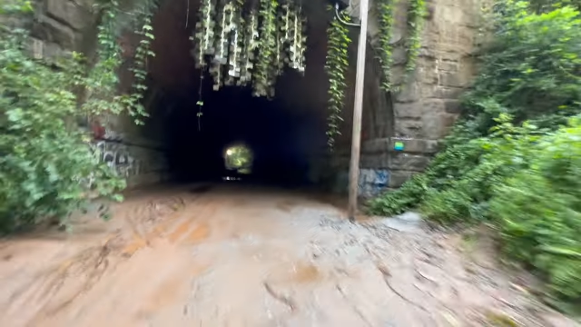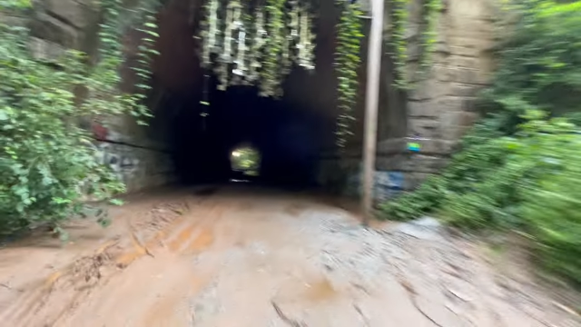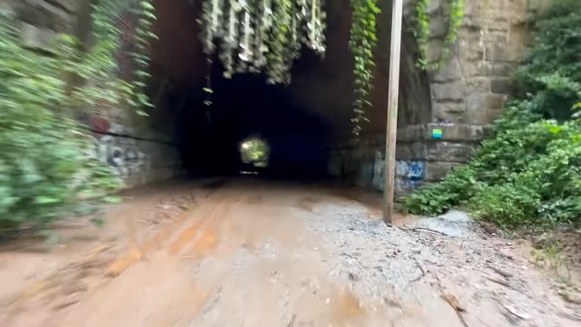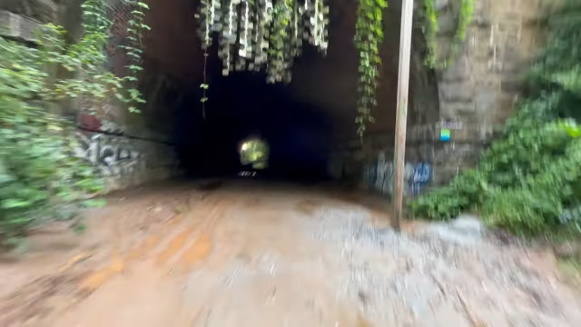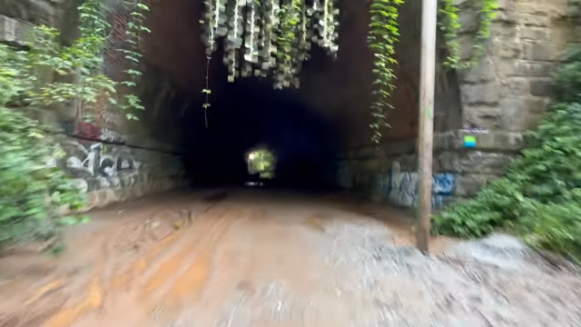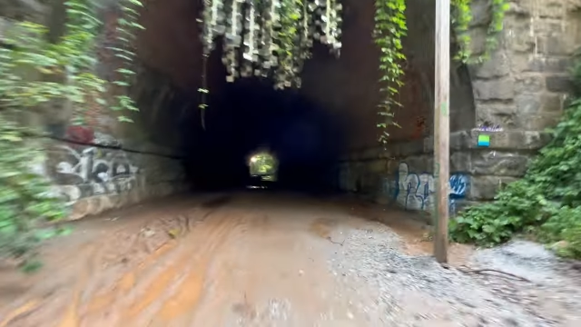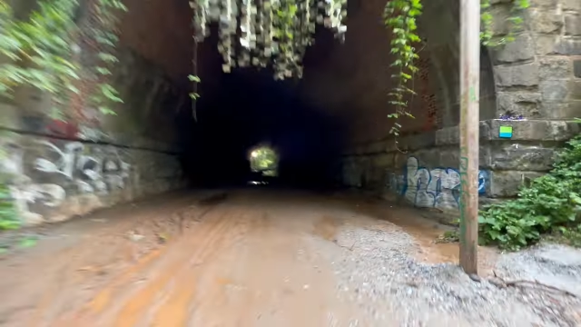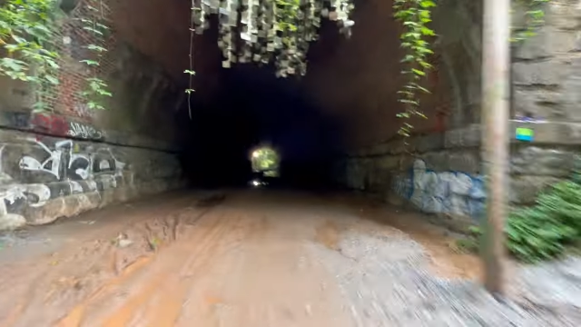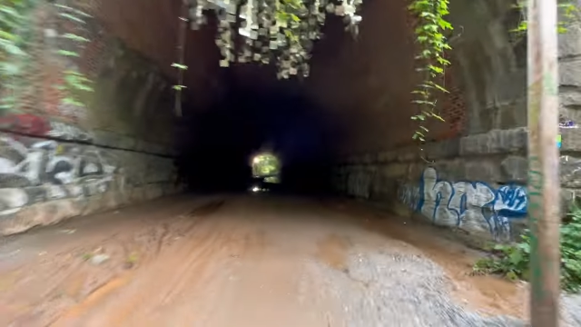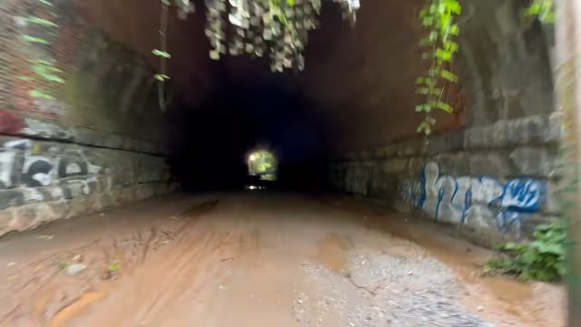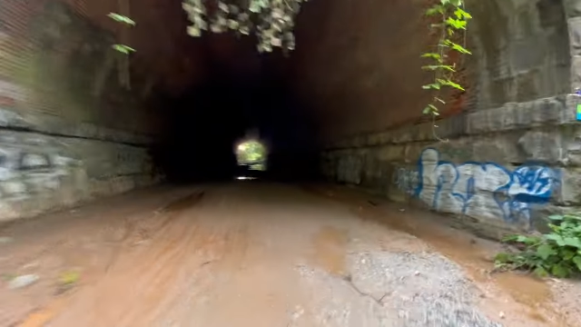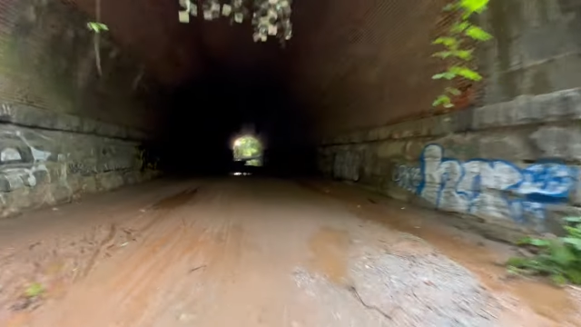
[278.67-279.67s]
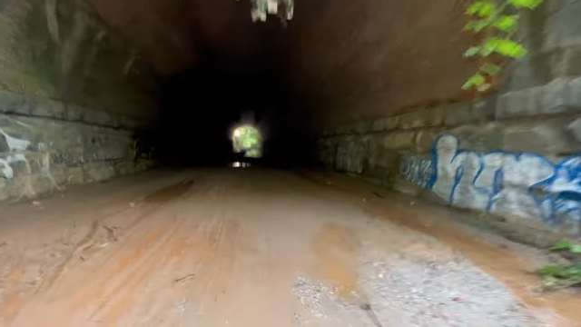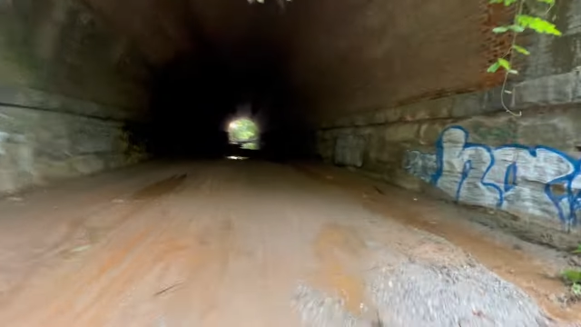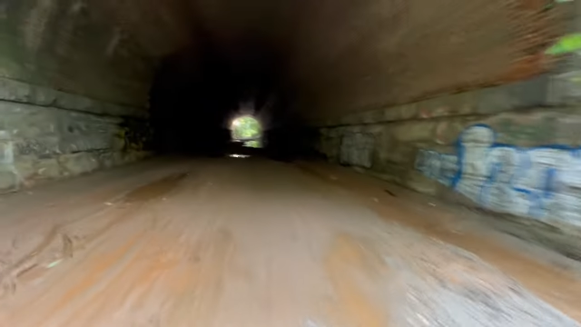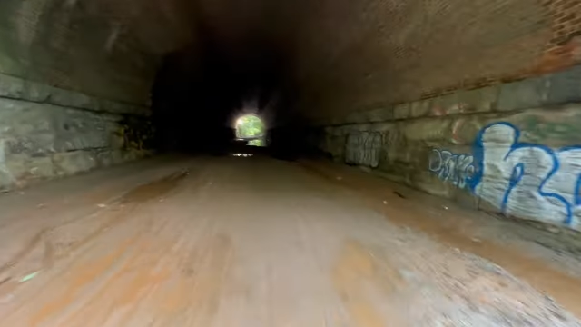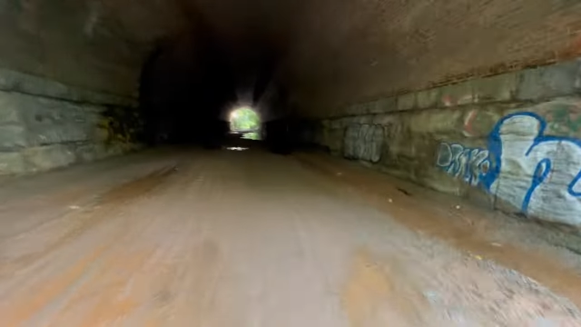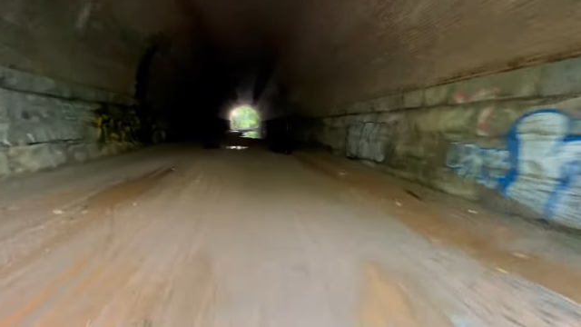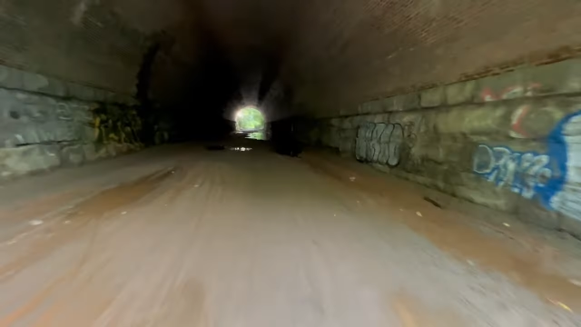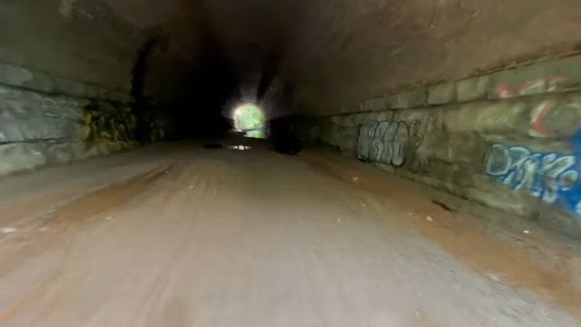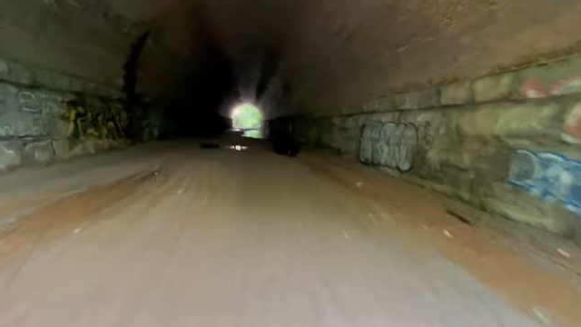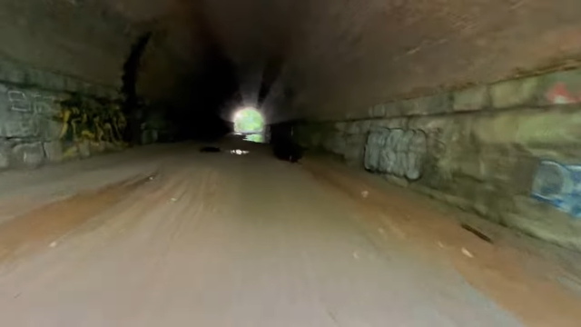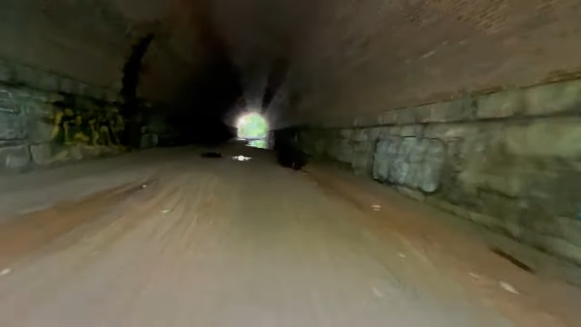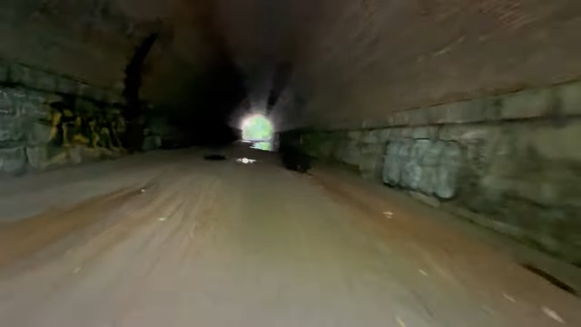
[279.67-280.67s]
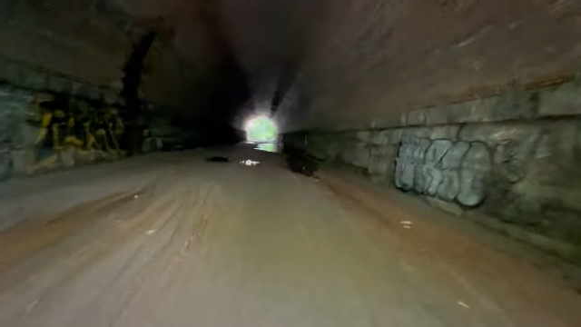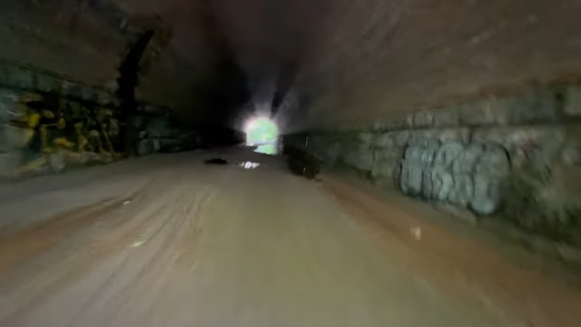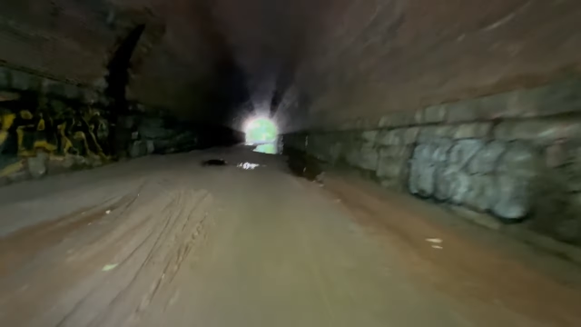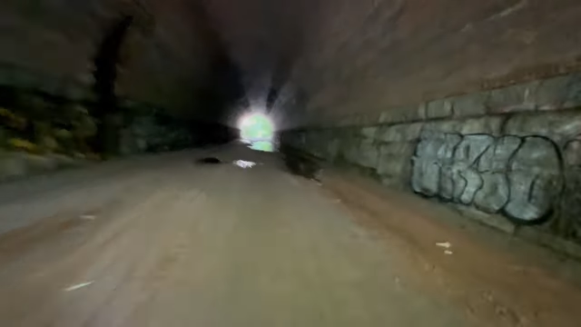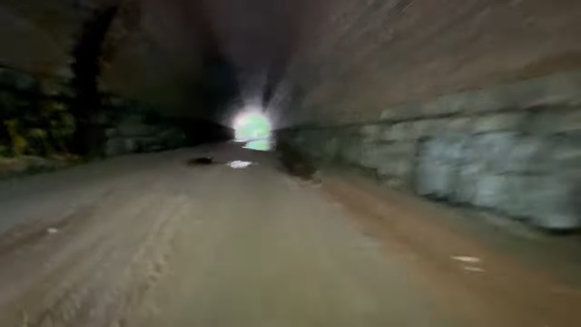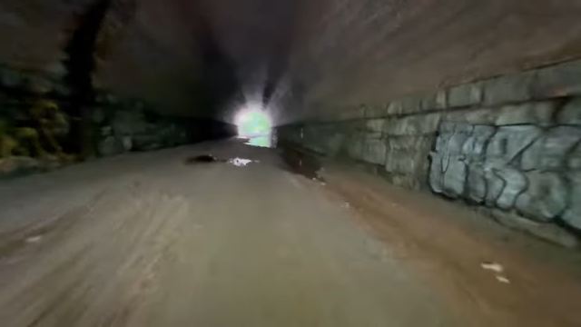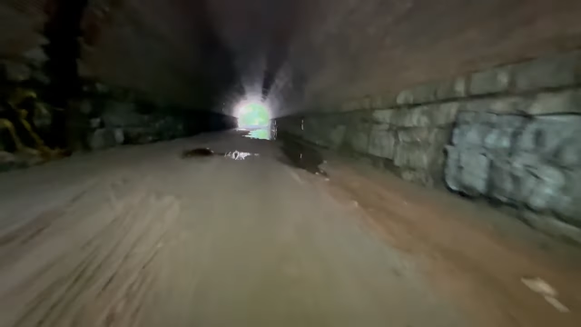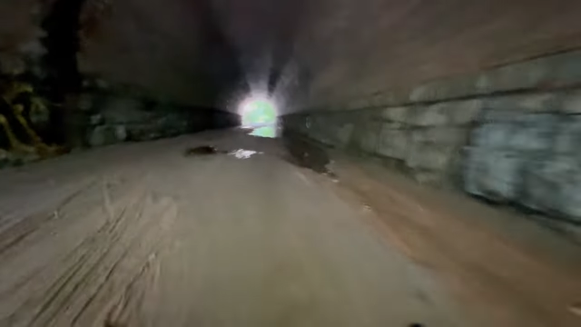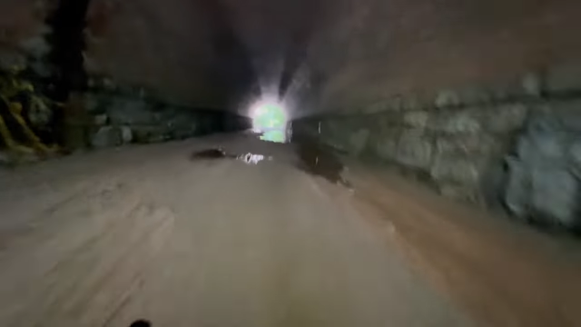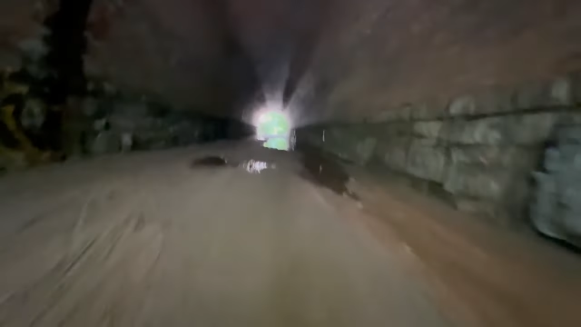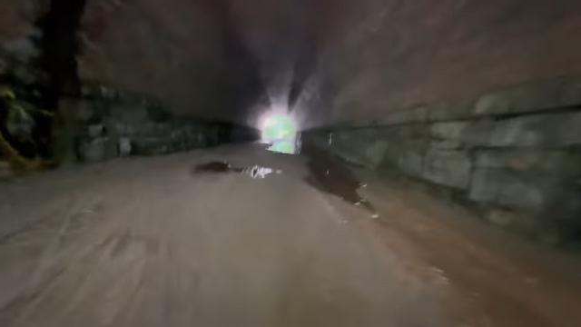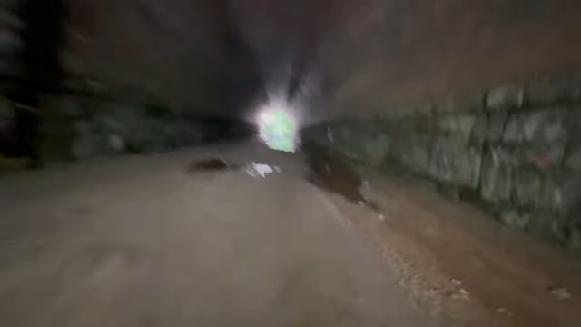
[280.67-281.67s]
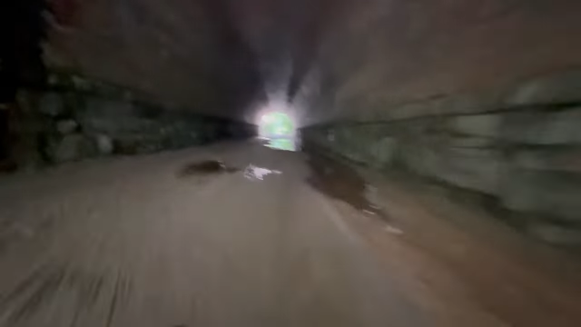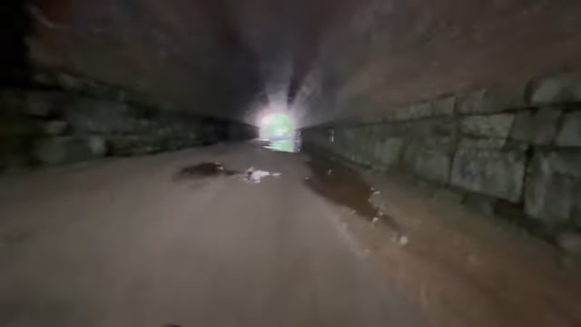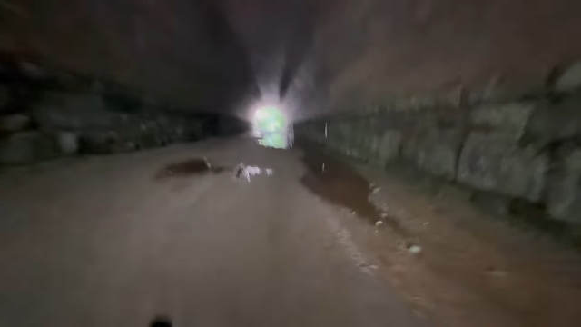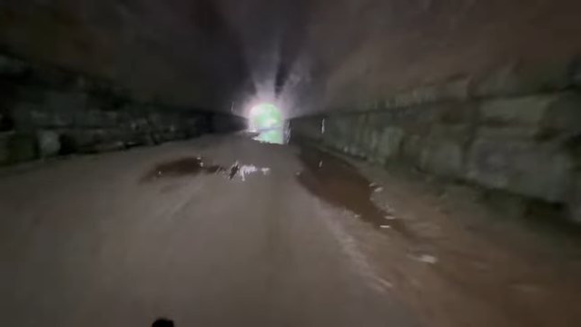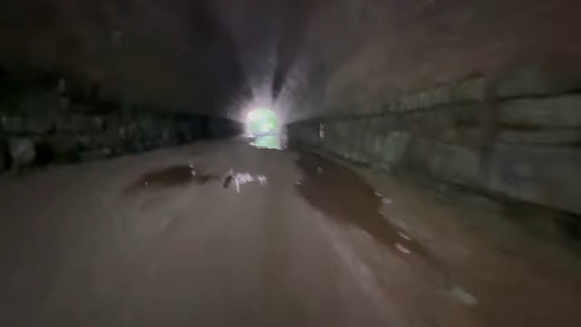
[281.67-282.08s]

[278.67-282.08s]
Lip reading: No face is visible, so there are no lips to read.